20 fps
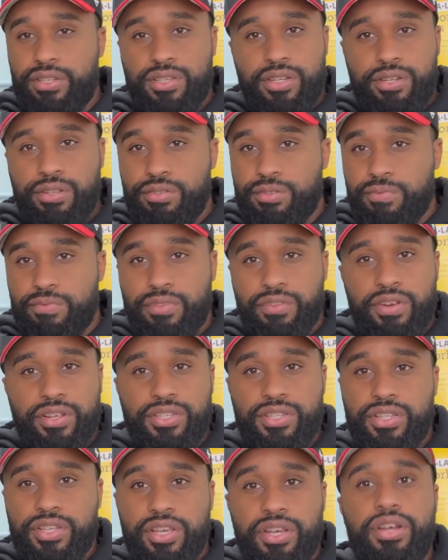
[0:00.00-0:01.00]
else can use them for the
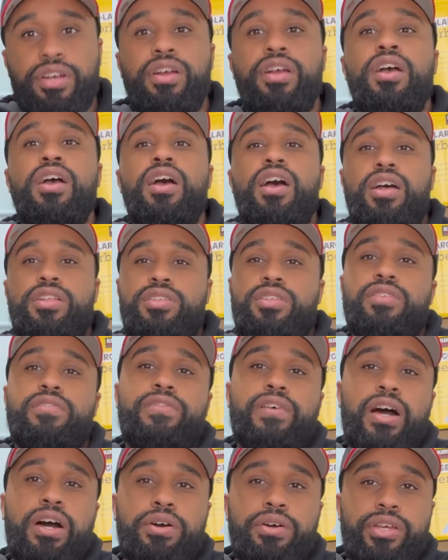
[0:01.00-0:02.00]
rest of the year until the
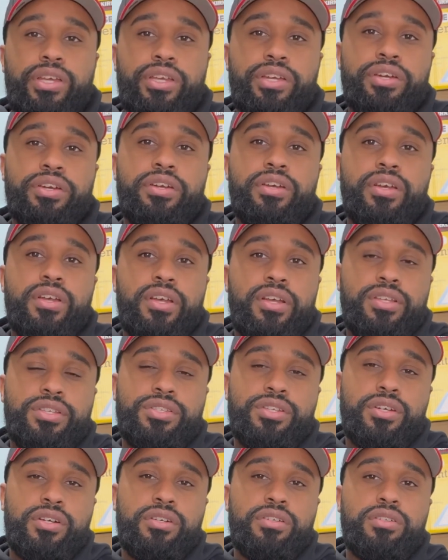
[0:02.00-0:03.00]
following year.
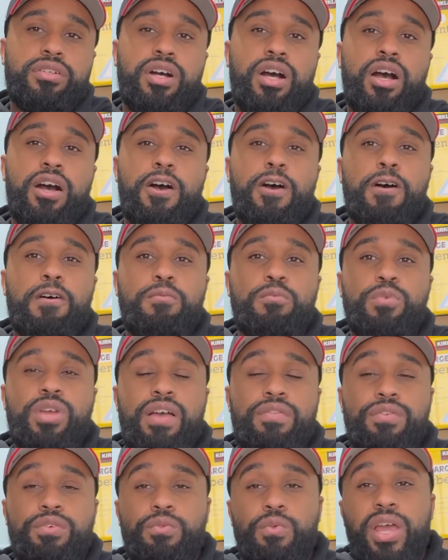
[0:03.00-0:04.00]
So we
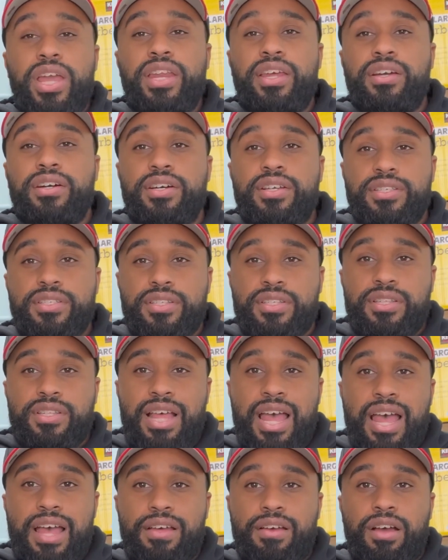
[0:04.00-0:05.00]
have a waiting list
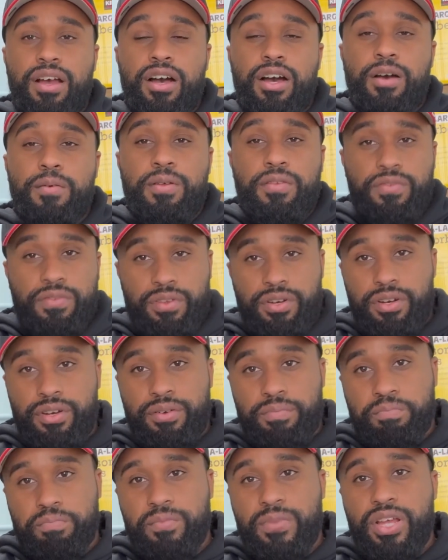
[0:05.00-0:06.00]
that if
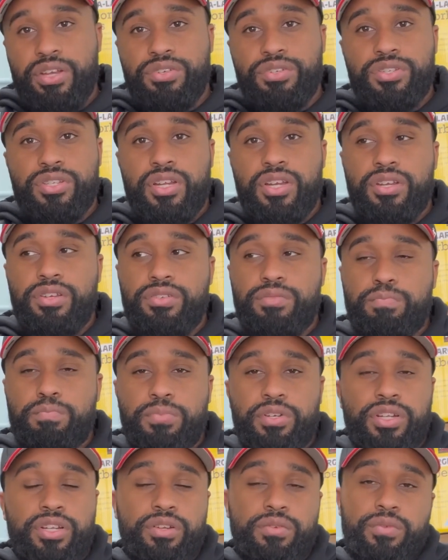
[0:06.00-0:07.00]
you're interested in
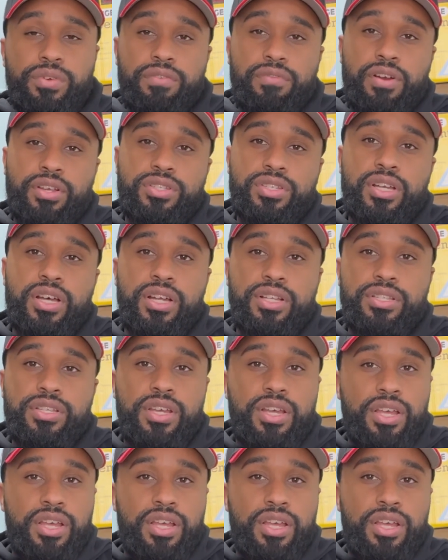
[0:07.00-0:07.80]
breeding one of our studs,